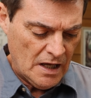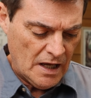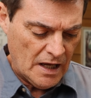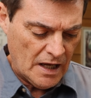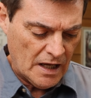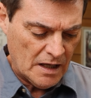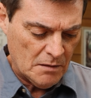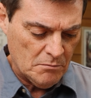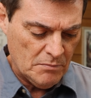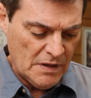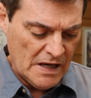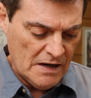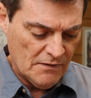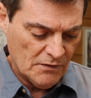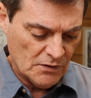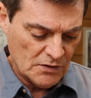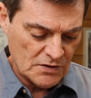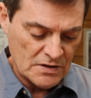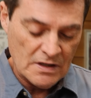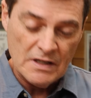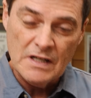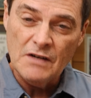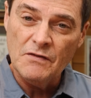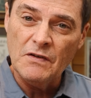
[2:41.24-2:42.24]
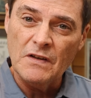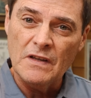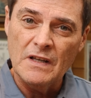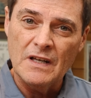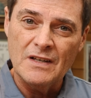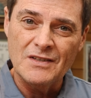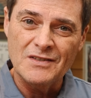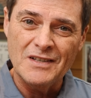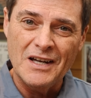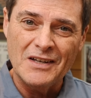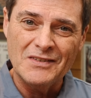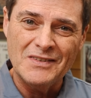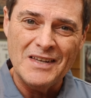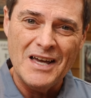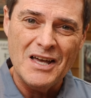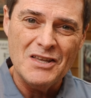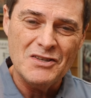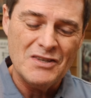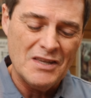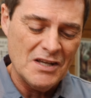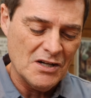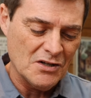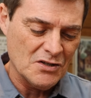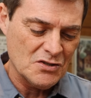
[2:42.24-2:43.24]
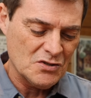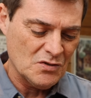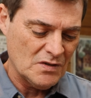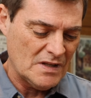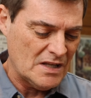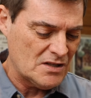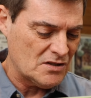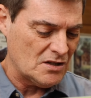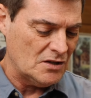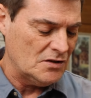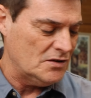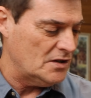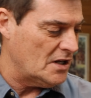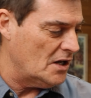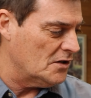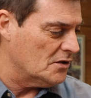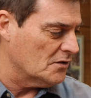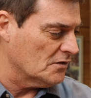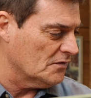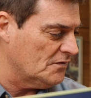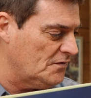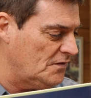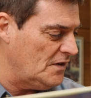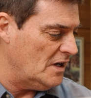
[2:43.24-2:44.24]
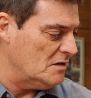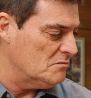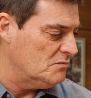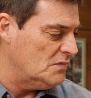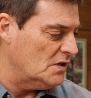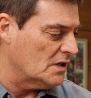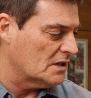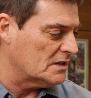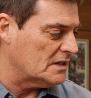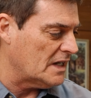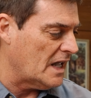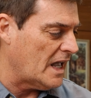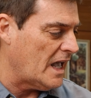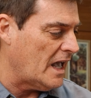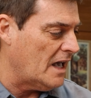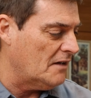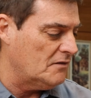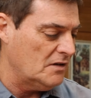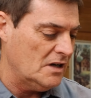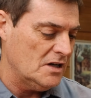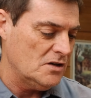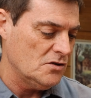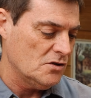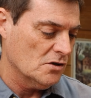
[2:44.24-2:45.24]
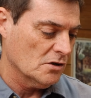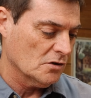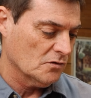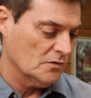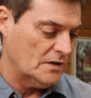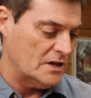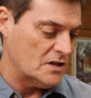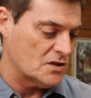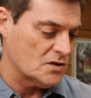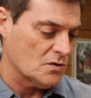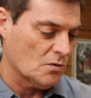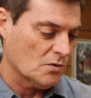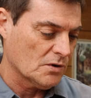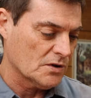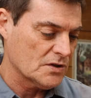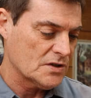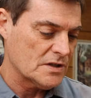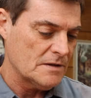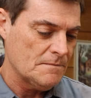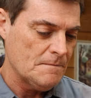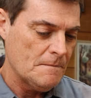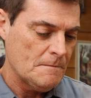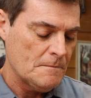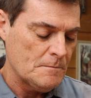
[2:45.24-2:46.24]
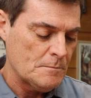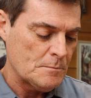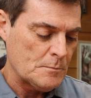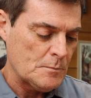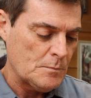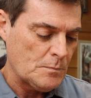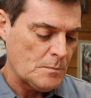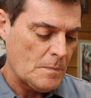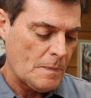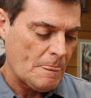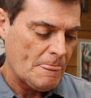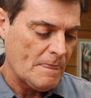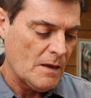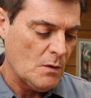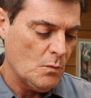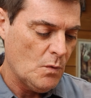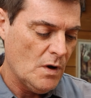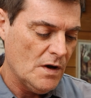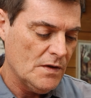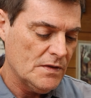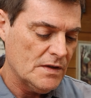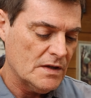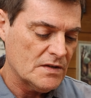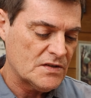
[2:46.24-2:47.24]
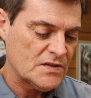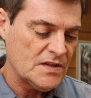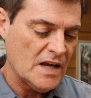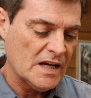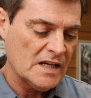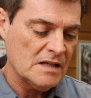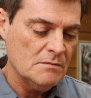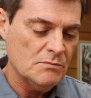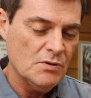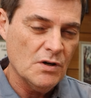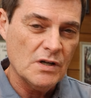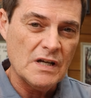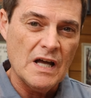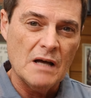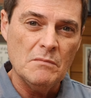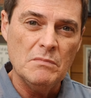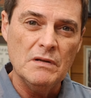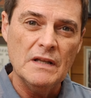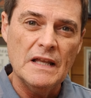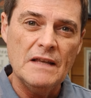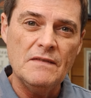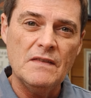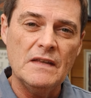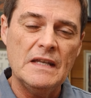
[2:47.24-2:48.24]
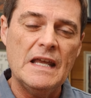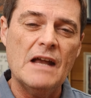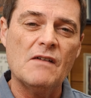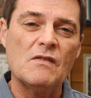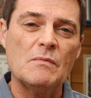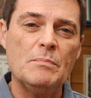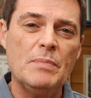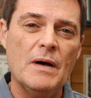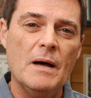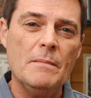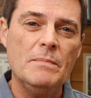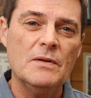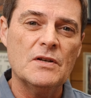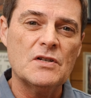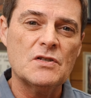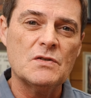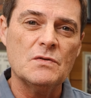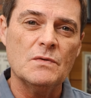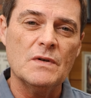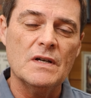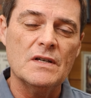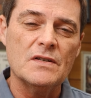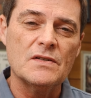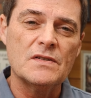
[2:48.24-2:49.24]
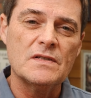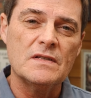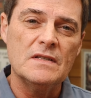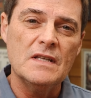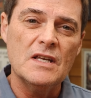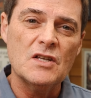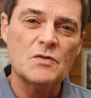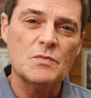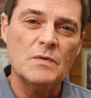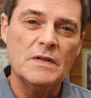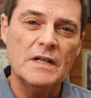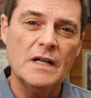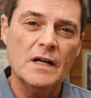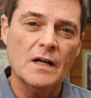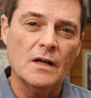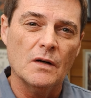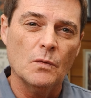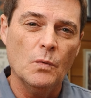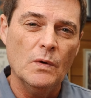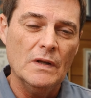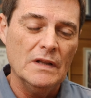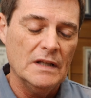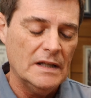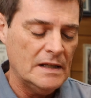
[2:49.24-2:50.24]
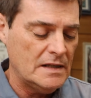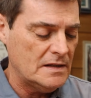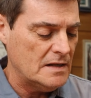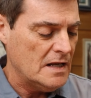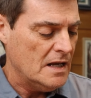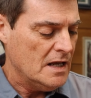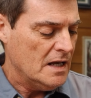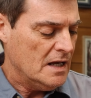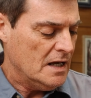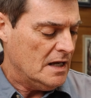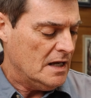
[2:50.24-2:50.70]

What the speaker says: and beavers and different things like that there. So that's another fun book to have in your resource. One of the second book I believe that he ever published was this one here, Whittling